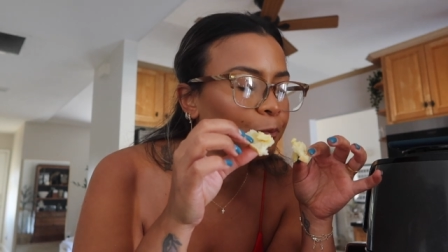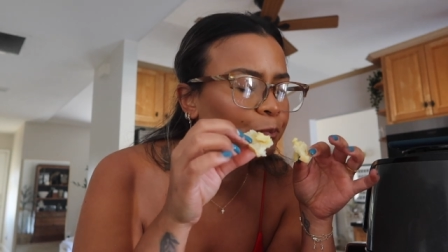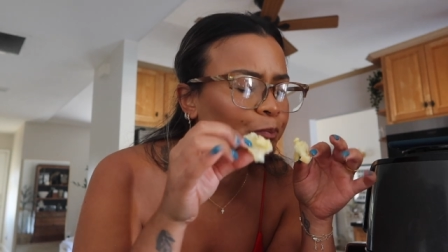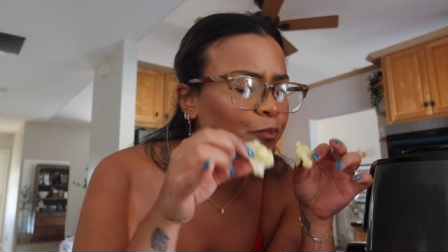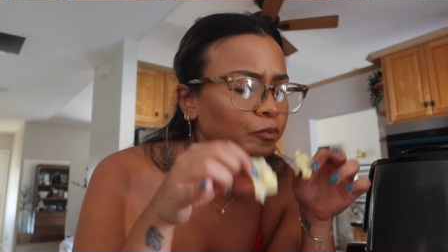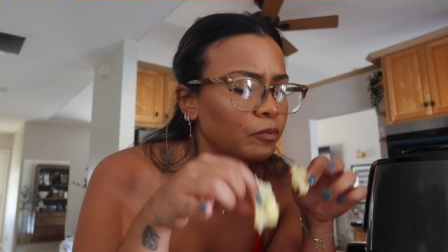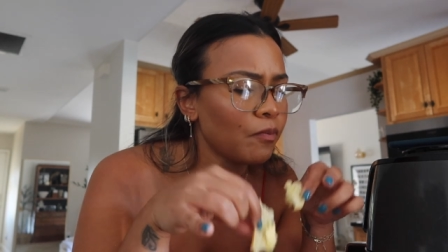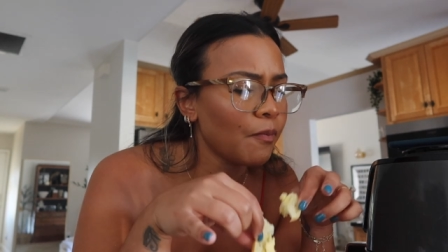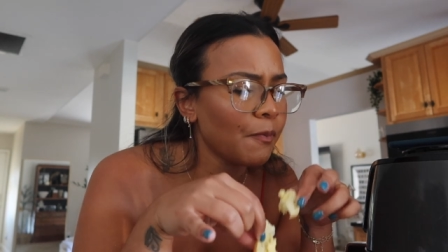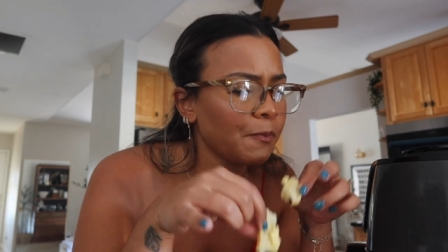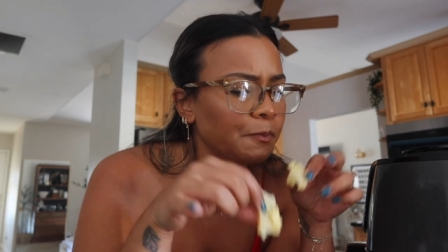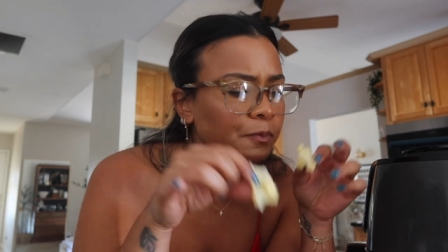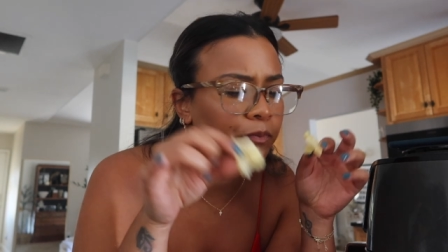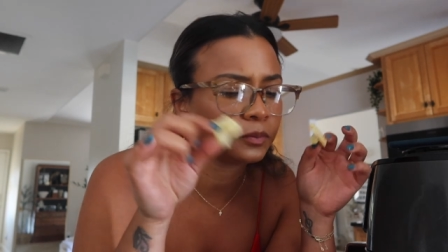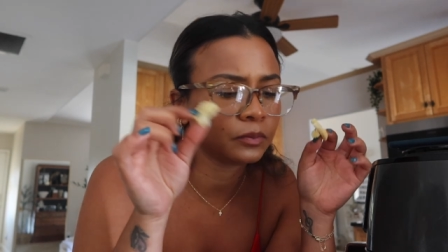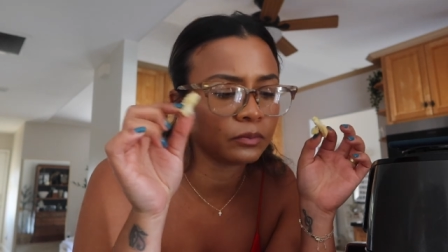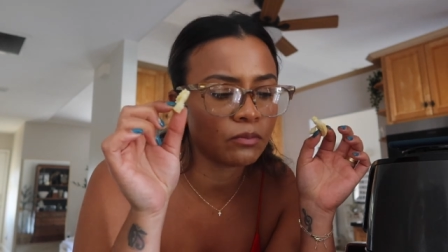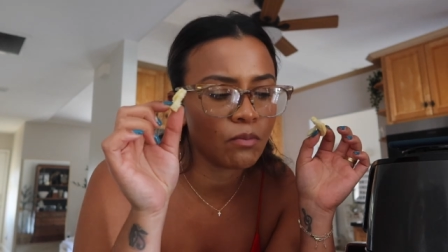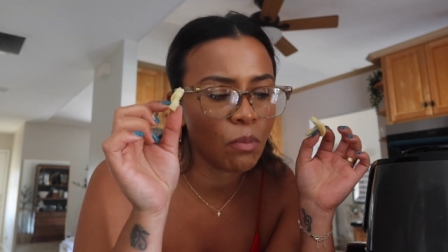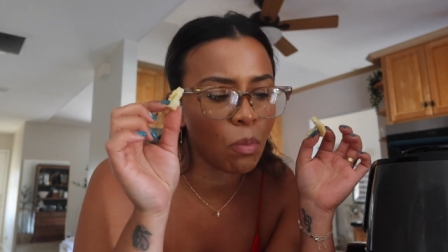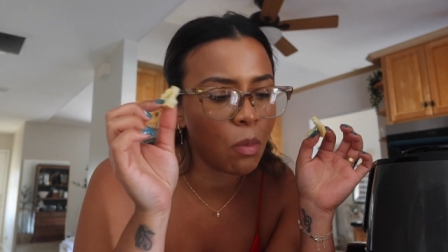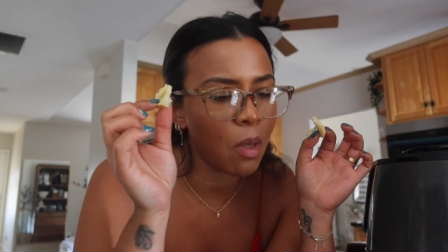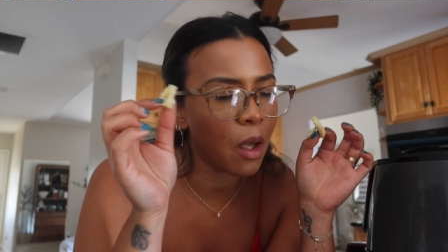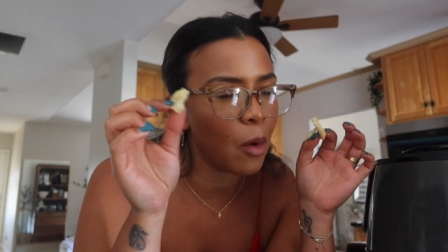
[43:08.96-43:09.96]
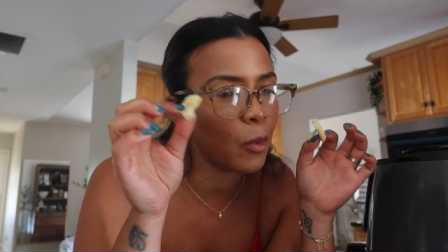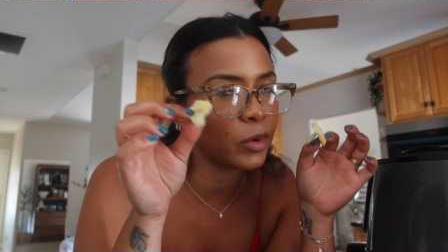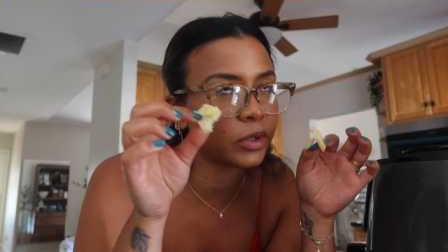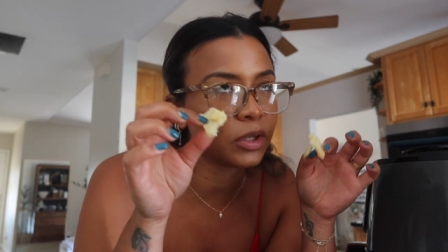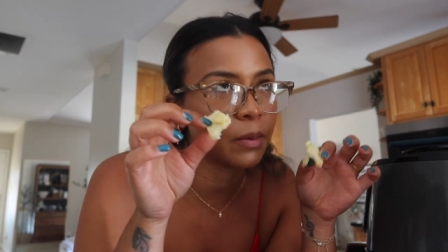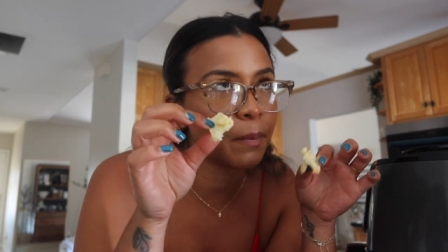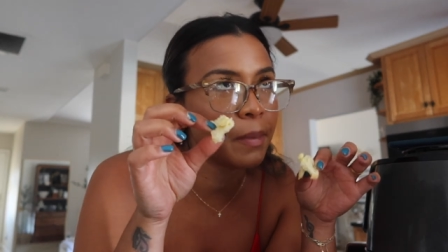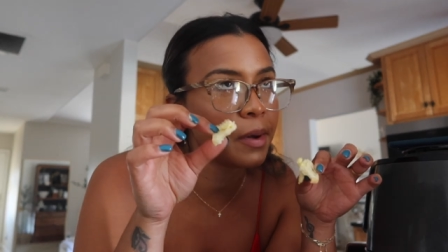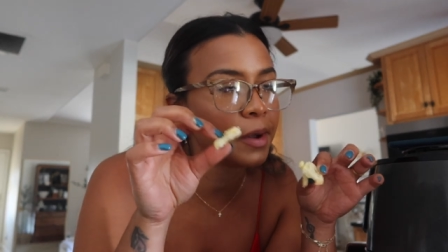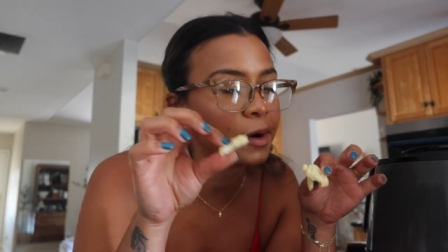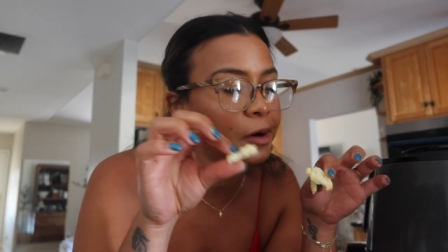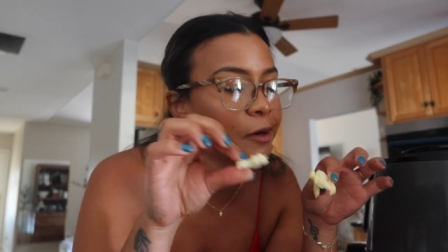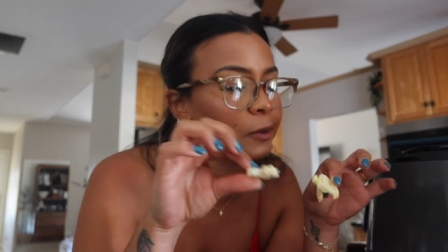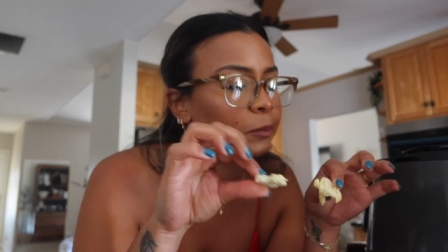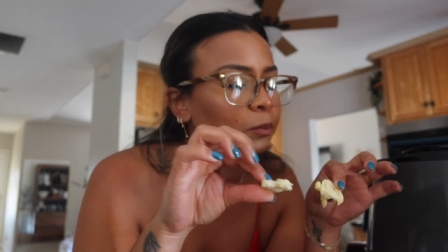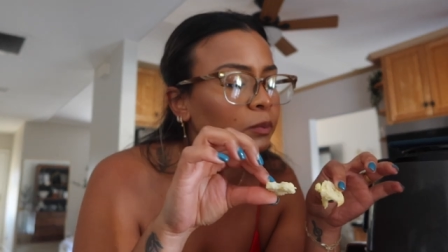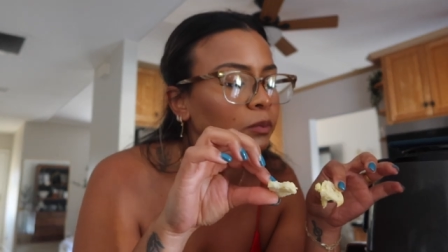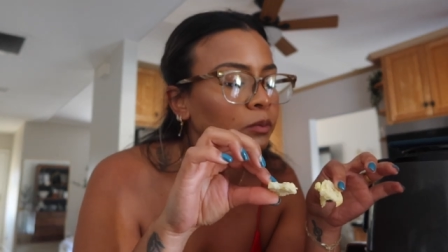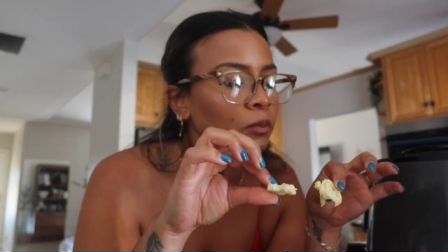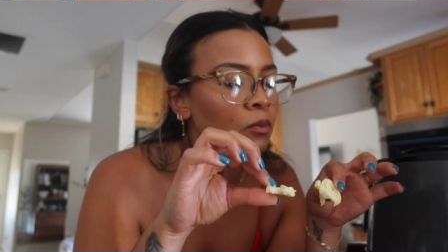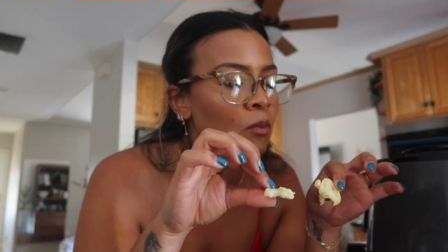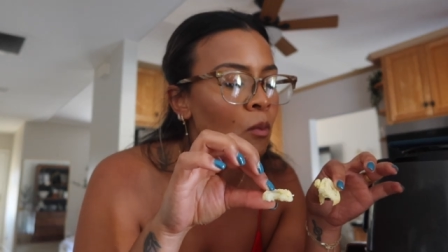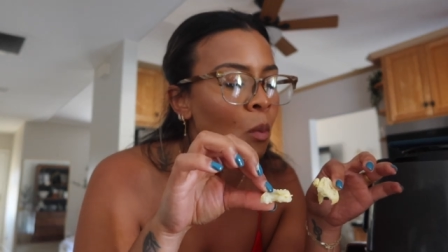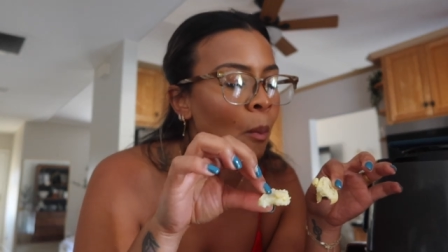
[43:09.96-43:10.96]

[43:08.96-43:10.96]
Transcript: Mm. And with the butter,